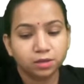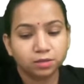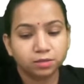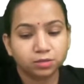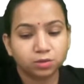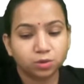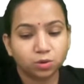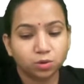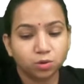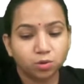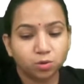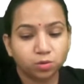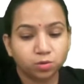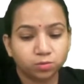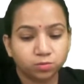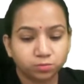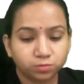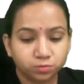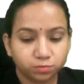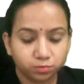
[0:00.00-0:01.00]
So
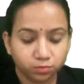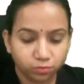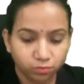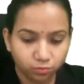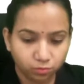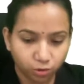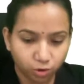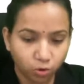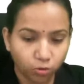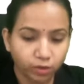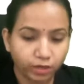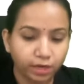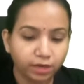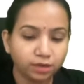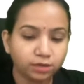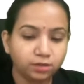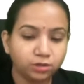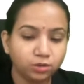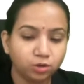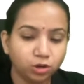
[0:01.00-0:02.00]

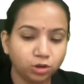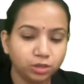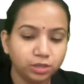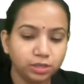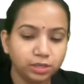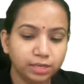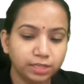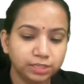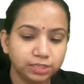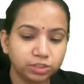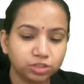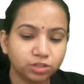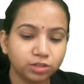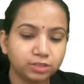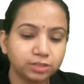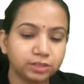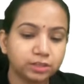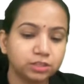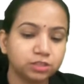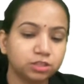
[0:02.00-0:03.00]
okay, good. Let's
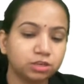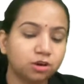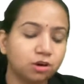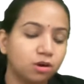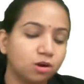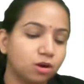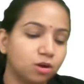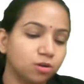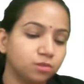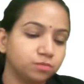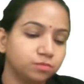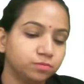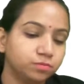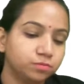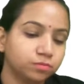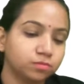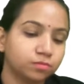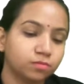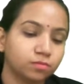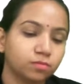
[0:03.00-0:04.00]
just
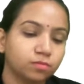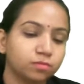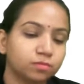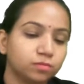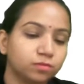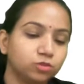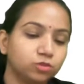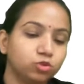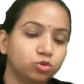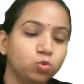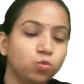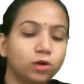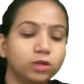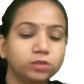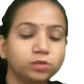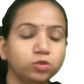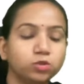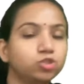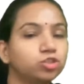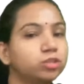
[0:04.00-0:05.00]
do
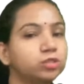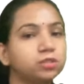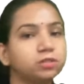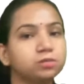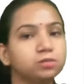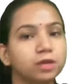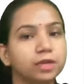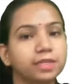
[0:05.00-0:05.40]
one question.